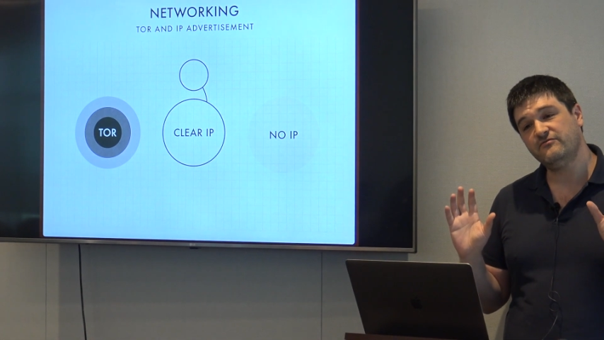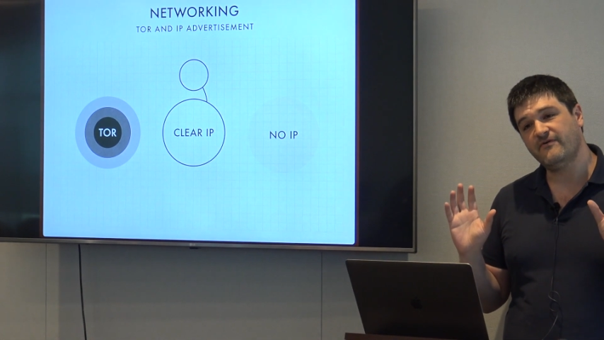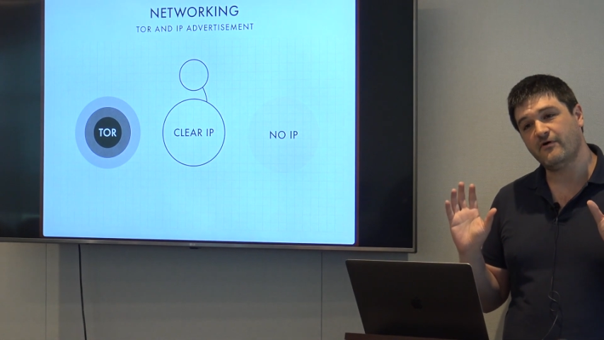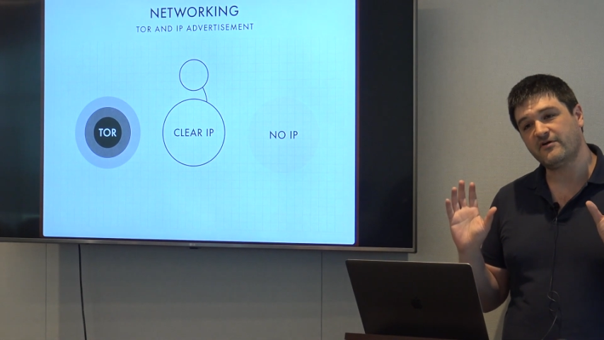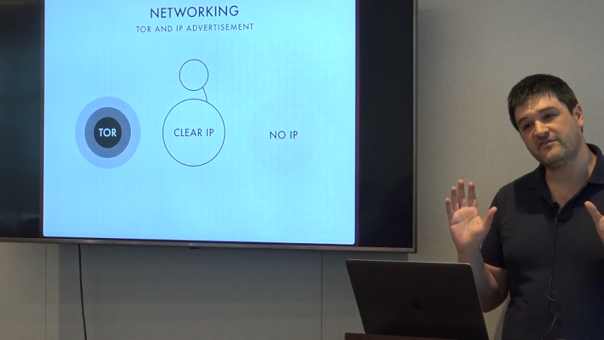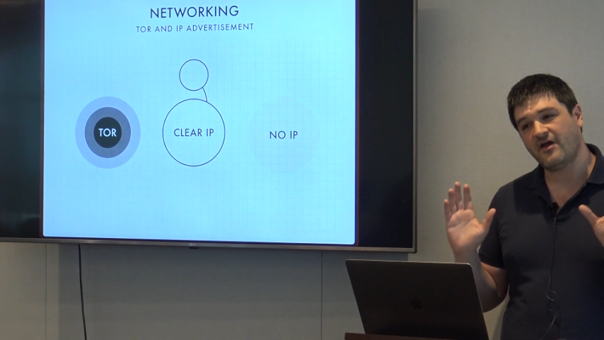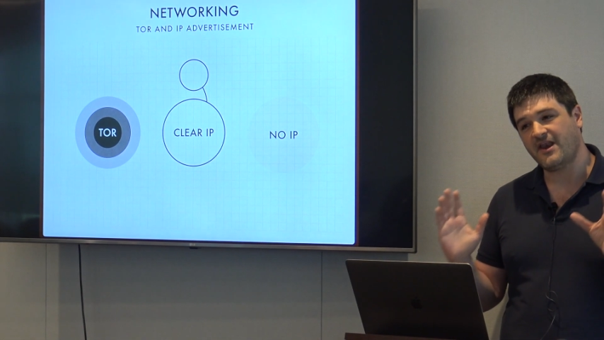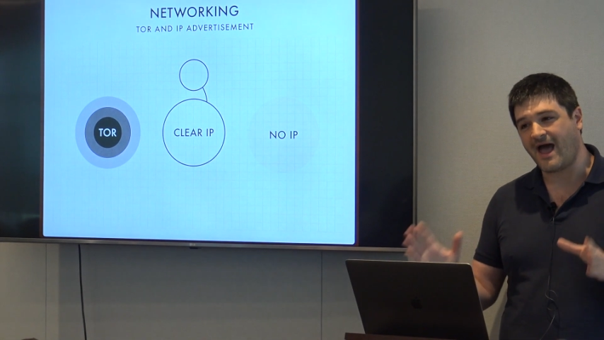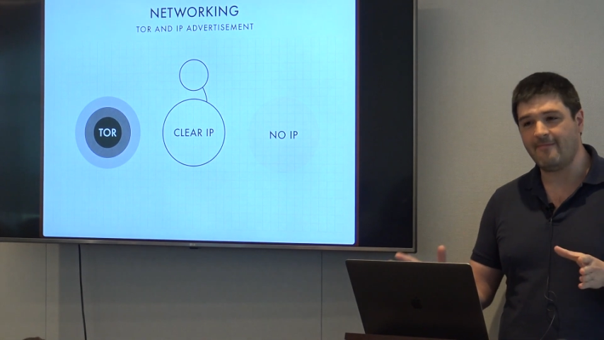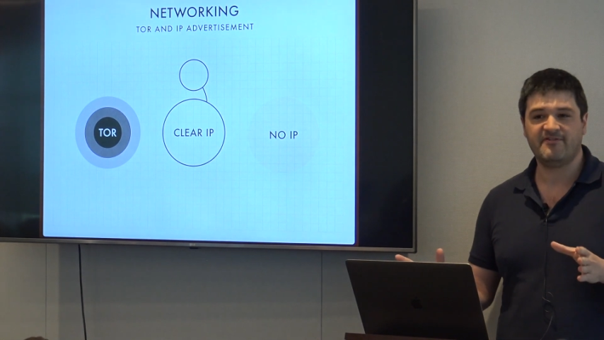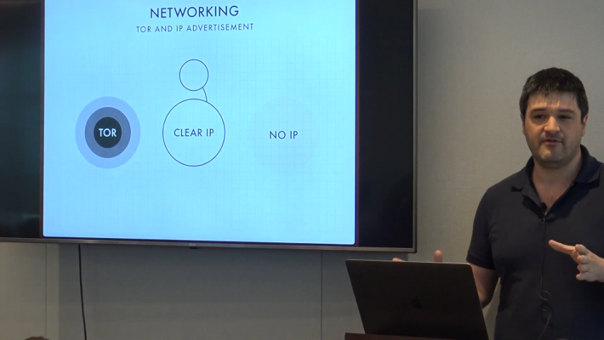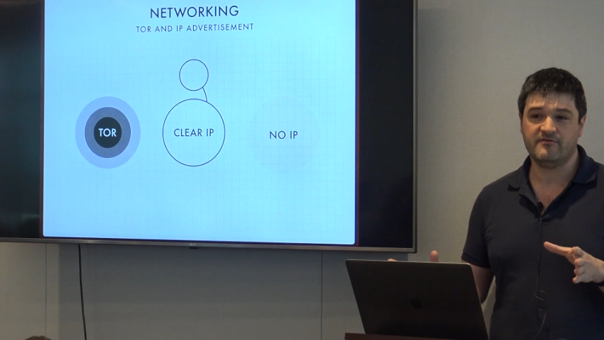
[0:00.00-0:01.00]
focused on
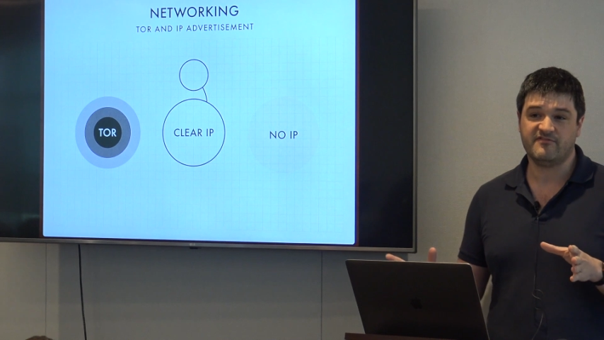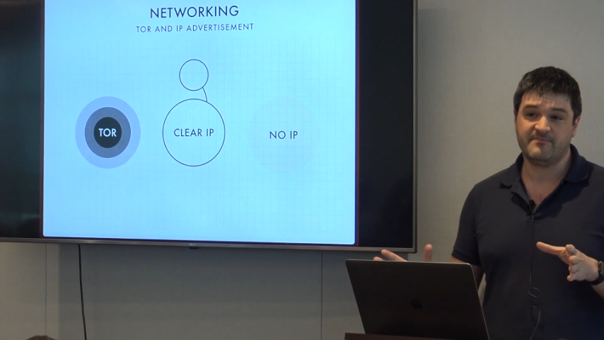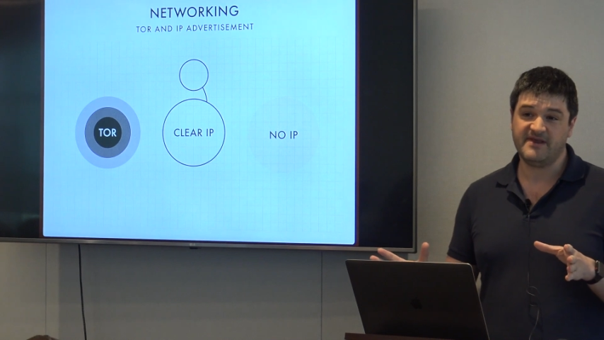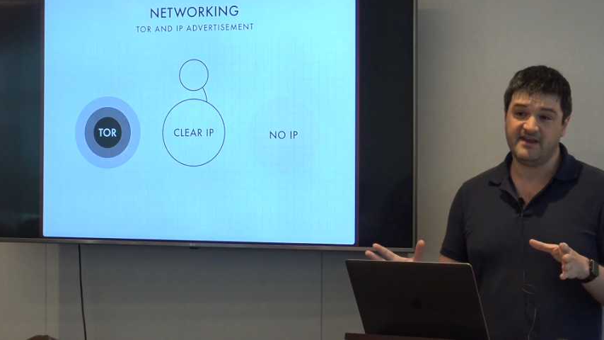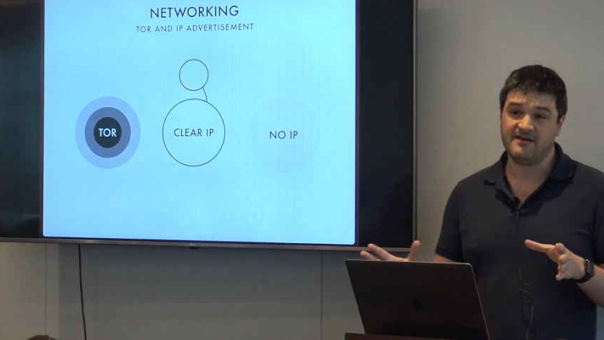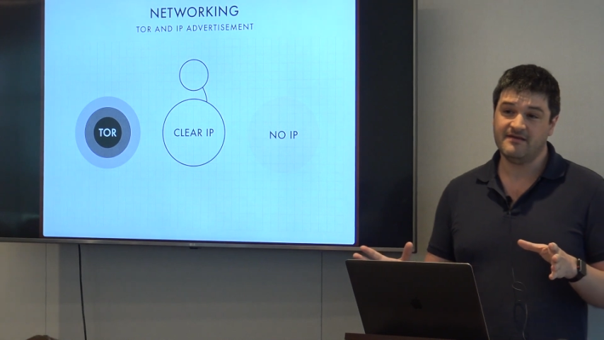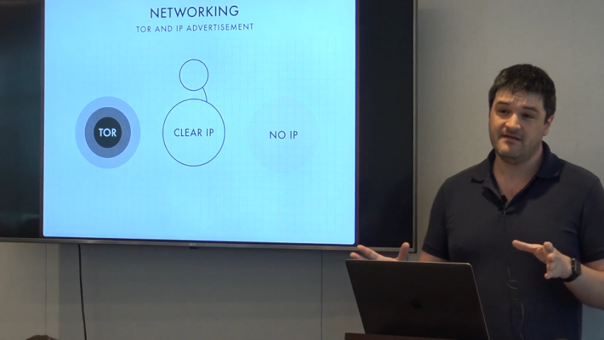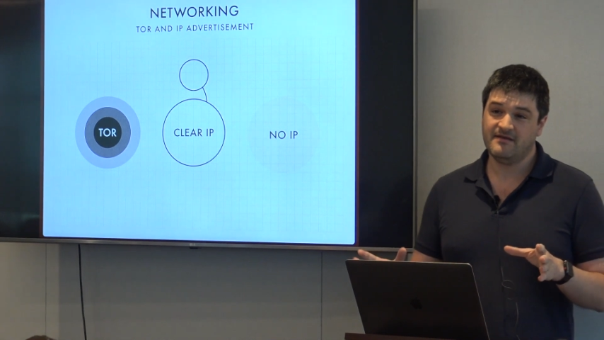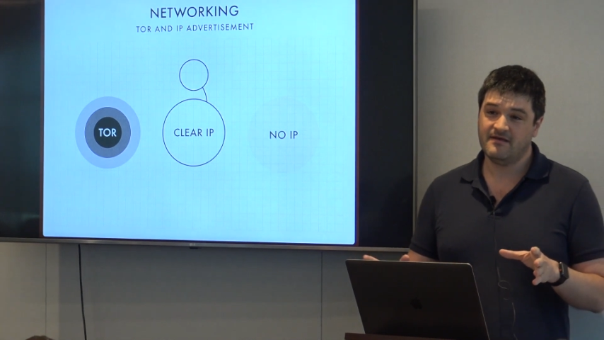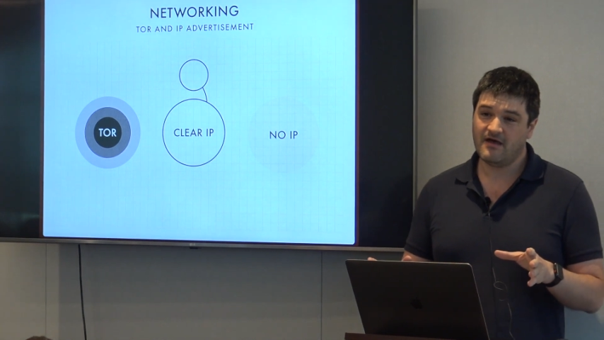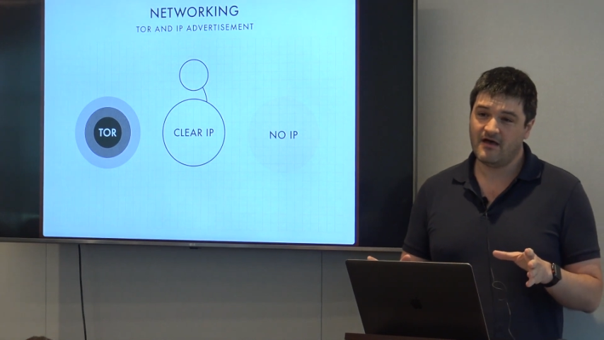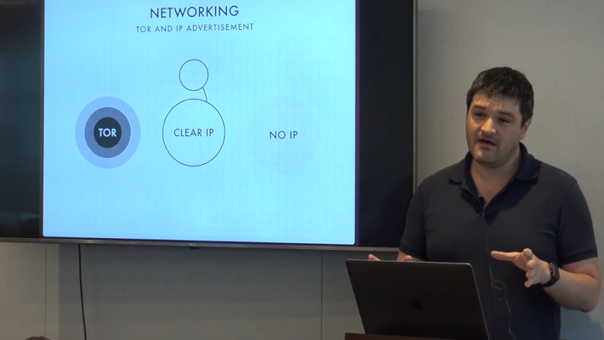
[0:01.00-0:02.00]
absolute speed
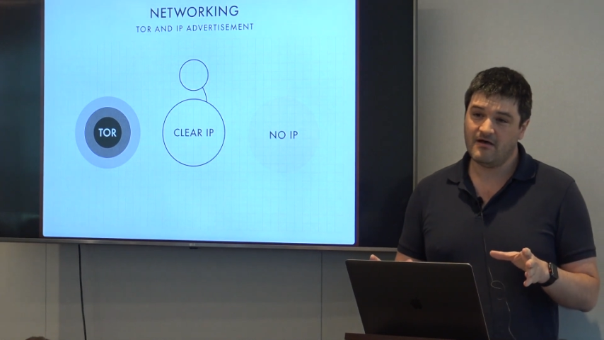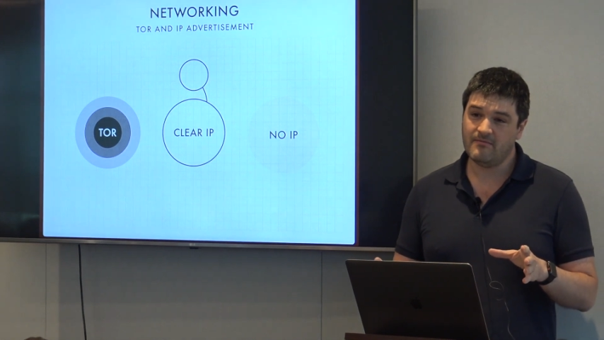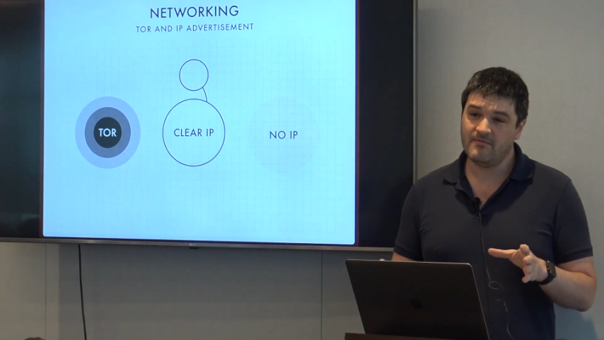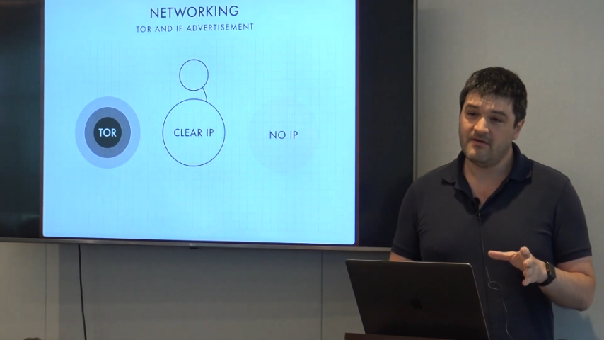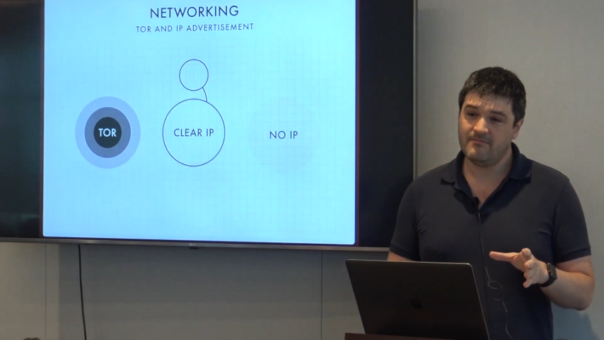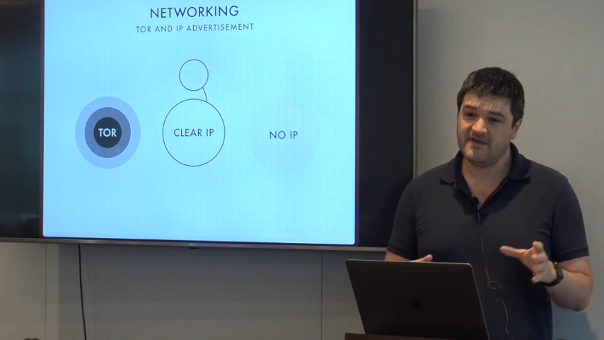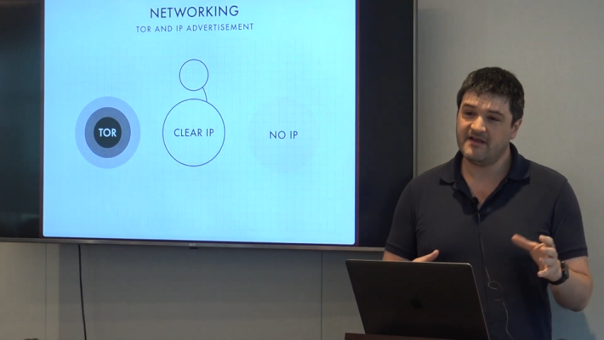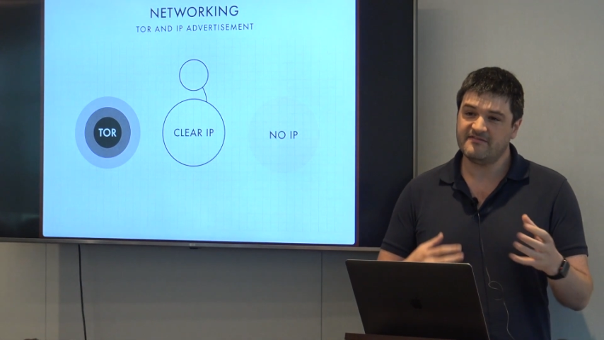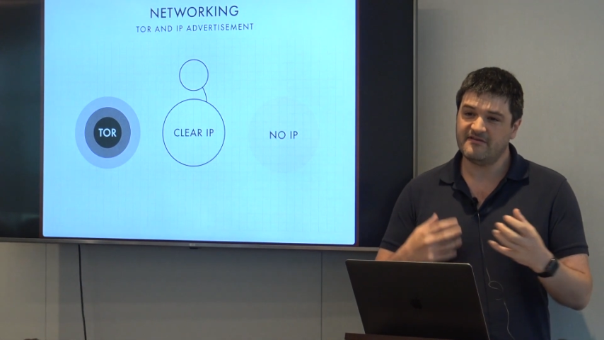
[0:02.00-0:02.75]
because